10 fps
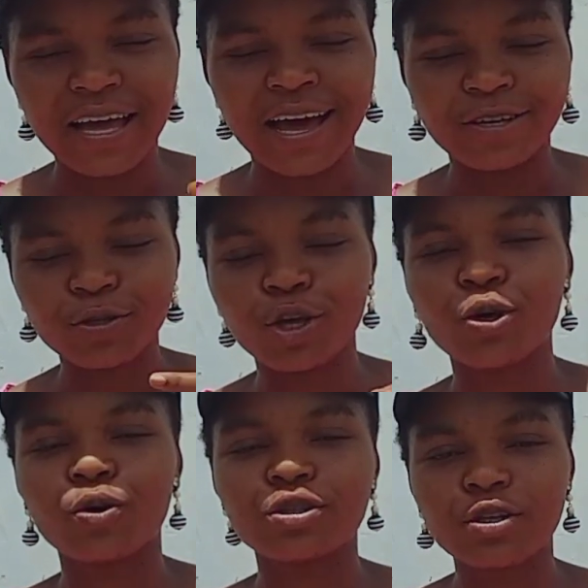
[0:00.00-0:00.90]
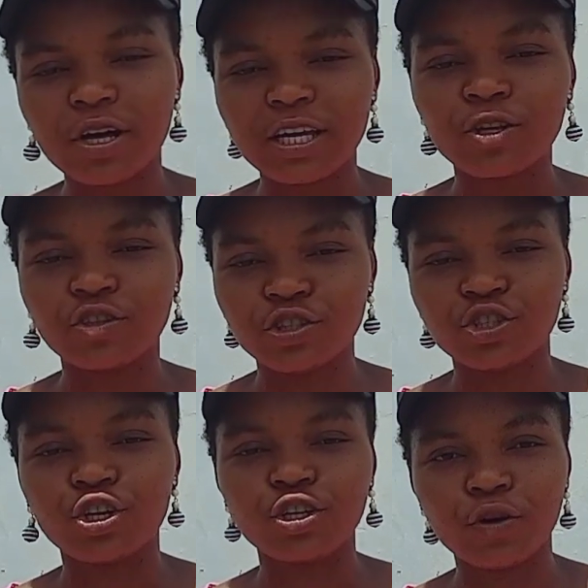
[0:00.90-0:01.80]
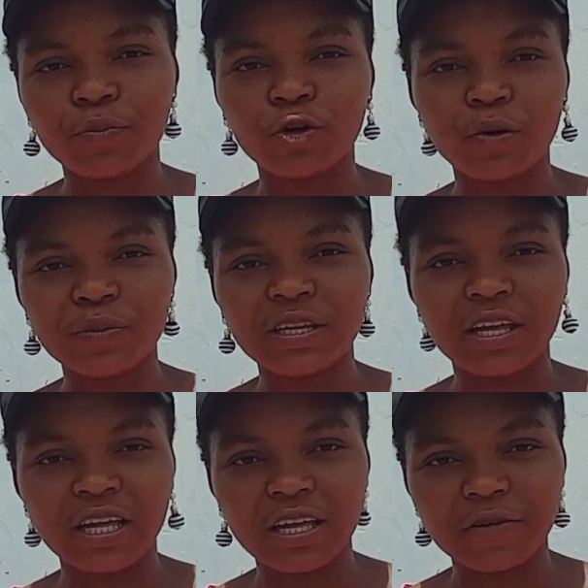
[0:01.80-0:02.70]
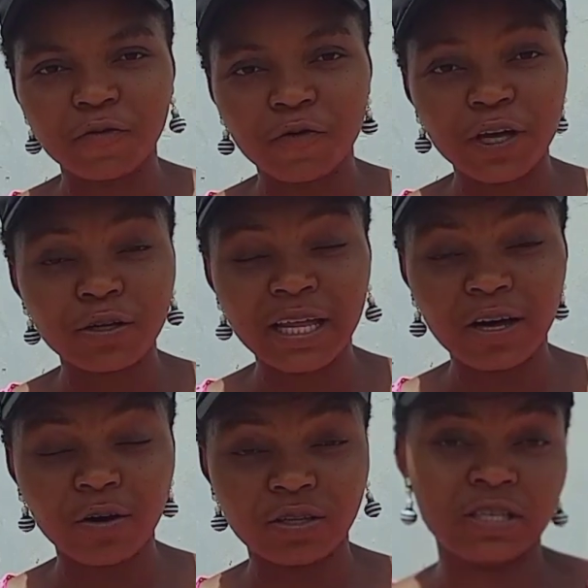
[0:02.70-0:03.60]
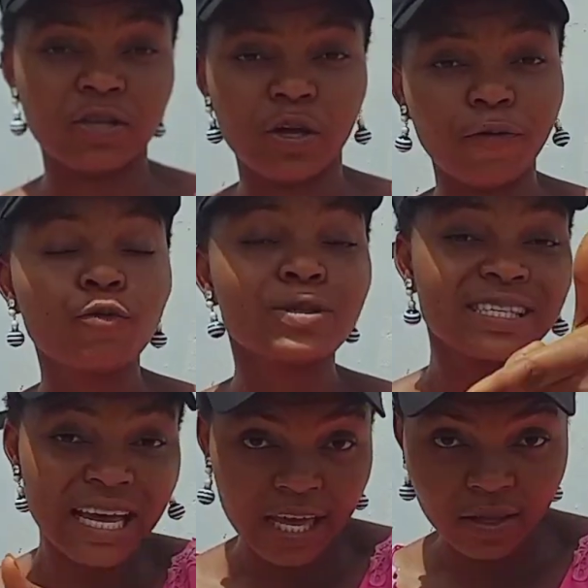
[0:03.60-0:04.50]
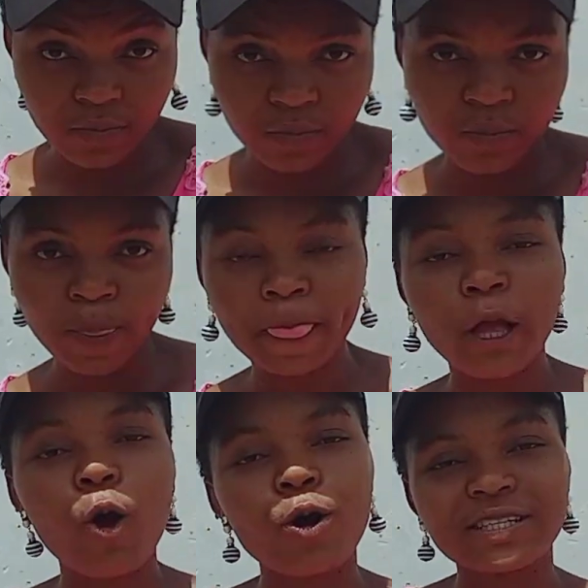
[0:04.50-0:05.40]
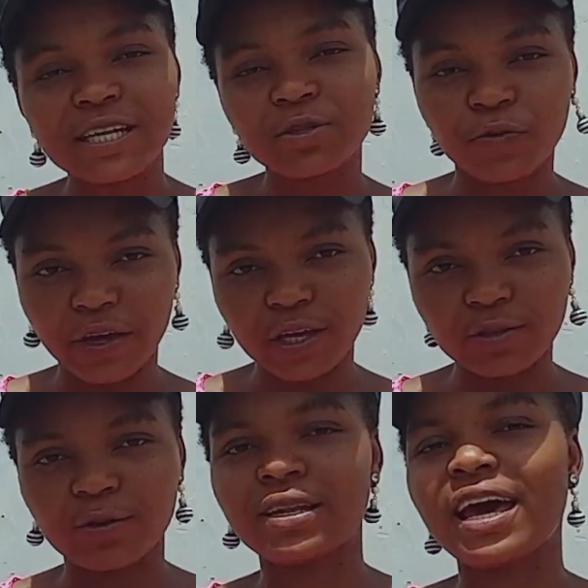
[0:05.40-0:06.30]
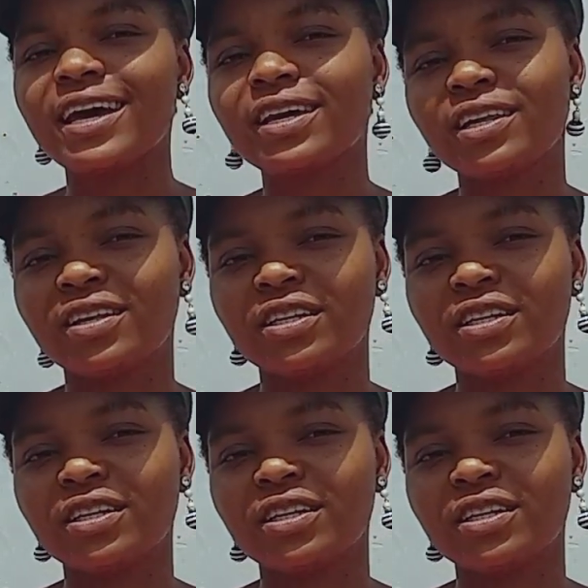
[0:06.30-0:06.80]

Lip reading: Yeah, so he was working on his journey of becoming a regular content, a full-time content creator, and how